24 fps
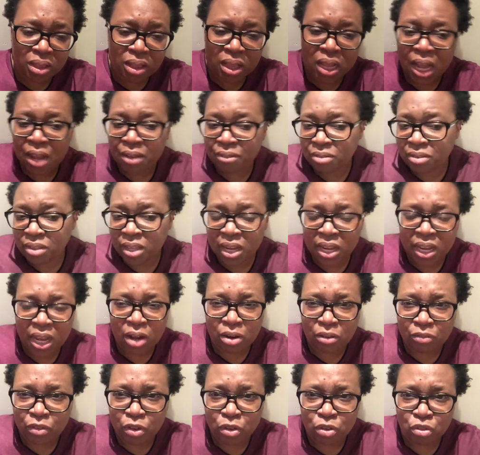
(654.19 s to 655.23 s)
lives getting
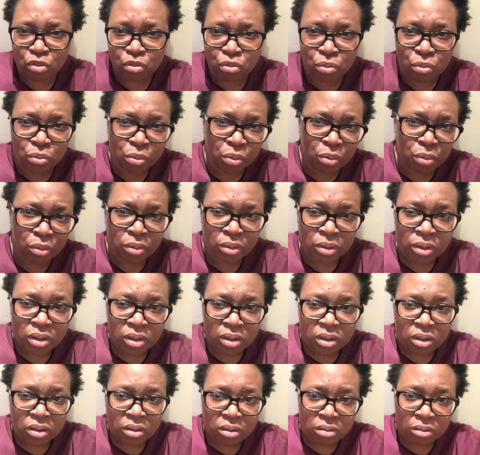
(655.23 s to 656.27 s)
out of control
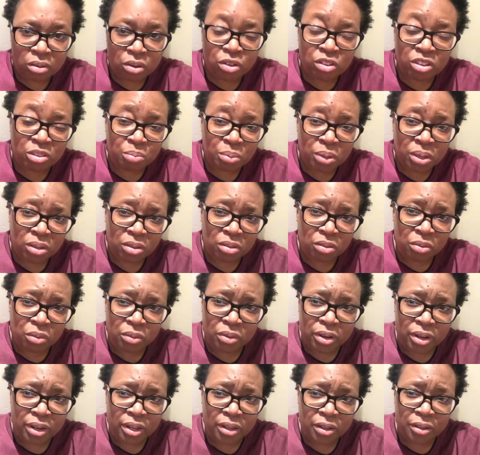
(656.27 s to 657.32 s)
or just being
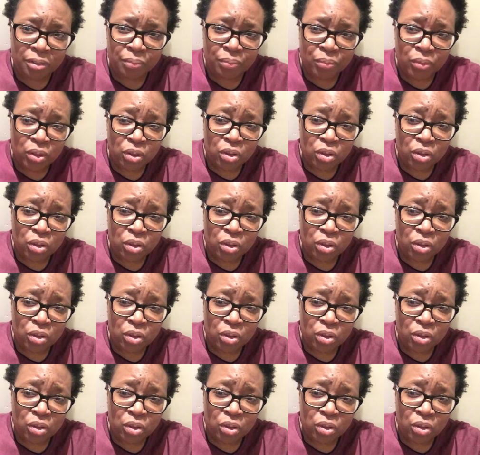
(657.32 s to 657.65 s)
disorderly.